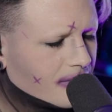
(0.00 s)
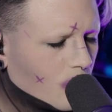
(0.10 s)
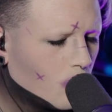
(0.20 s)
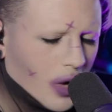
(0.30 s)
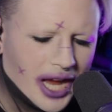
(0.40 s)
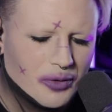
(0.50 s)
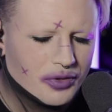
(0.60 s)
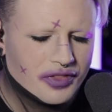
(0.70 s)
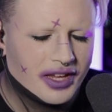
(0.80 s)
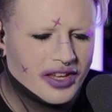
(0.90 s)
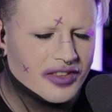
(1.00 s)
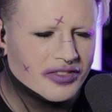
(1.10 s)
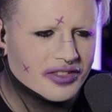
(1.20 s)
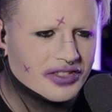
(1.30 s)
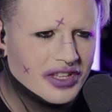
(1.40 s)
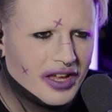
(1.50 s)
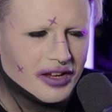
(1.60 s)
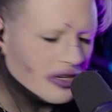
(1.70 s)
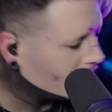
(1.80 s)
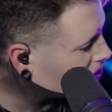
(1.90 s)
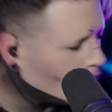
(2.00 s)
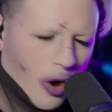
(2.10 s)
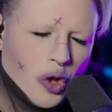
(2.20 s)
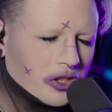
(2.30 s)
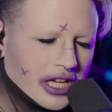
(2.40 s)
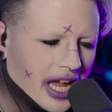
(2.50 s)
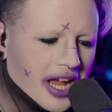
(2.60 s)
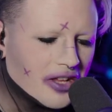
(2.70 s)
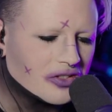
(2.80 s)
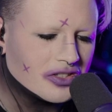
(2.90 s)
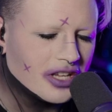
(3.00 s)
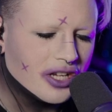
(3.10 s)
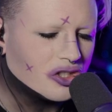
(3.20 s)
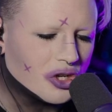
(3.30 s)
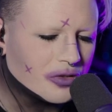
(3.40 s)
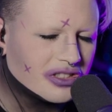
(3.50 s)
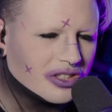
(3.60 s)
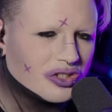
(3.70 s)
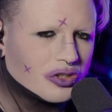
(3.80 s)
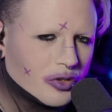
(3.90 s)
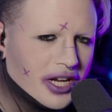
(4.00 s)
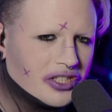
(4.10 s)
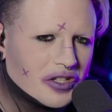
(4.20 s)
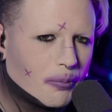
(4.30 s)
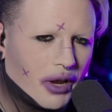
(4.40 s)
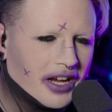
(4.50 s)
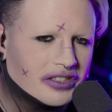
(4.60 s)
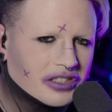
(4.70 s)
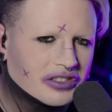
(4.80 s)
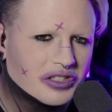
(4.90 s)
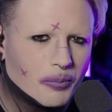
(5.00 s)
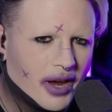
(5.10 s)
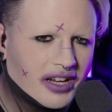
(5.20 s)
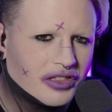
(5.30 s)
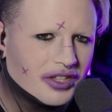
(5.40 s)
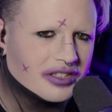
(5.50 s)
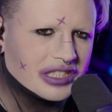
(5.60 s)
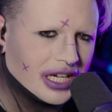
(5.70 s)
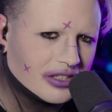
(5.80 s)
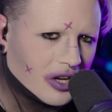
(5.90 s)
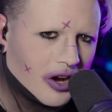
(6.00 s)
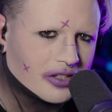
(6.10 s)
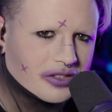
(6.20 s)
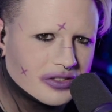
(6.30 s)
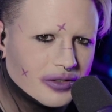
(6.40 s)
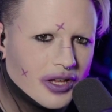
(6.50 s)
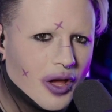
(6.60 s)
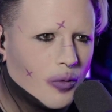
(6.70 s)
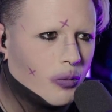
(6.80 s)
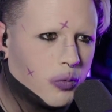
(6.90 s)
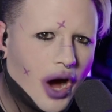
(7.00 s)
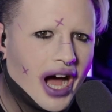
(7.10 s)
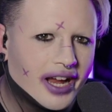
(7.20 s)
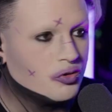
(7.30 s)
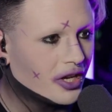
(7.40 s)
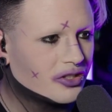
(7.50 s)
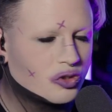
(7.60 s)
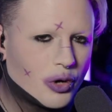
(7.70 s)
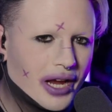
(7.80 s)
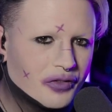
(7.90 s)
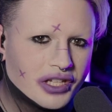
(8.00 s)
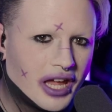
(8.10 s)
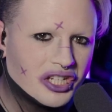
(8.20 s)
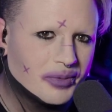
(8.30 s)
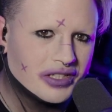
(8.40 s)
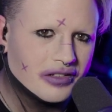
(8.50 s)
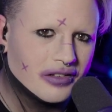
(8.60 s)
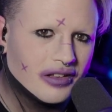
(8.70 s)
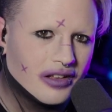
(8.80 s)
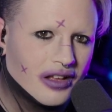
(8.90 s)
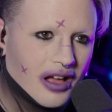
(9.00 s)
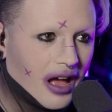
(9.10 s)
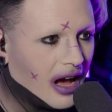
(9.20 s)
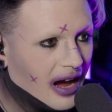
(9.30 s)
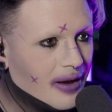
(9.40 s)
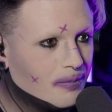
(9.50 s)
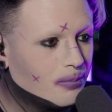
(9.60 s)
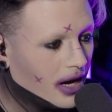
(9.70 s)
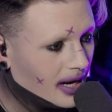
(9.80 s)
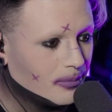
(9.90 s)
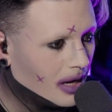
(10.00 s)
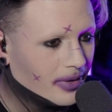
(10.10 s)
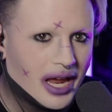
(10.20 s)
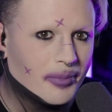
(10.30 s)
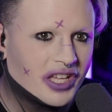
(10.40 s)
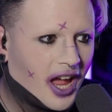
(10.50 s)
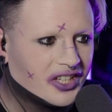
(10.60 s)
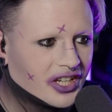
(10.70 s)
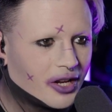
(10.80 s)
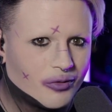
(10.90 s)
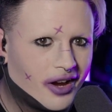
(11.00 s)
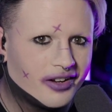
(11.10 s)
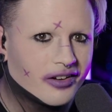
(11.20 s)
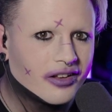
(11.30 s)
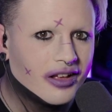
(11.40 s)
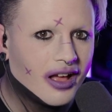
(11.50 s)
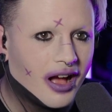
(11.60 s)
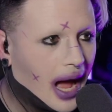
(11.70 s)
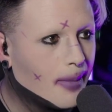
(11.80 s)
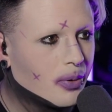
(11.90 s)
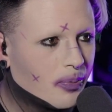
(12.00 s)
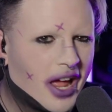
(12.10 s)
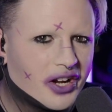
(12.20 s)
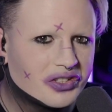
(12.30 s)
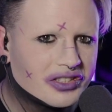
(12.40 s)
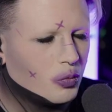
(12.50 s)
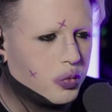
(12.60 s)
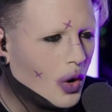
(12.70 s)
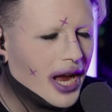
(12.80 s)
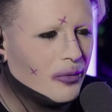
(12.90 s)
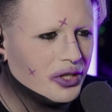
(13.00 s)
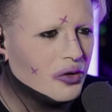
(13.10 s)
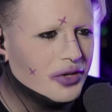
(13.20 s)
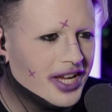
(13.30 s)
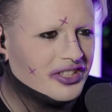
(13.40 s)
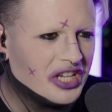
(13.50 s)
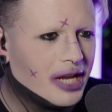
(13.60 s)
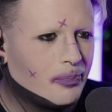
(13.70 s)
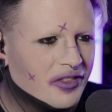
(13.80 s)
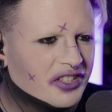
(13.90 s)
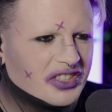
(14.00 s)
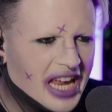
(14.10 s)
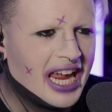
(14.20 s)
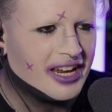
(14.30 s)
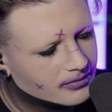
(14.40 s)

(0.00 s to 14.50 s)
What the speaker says: Why were they in the sea? You alt kids choose the strangest places to make these TikToks. Why? Does it drive engagement? I'm engaging it, right? I'm perplexed. Why were you knee deep in the sea?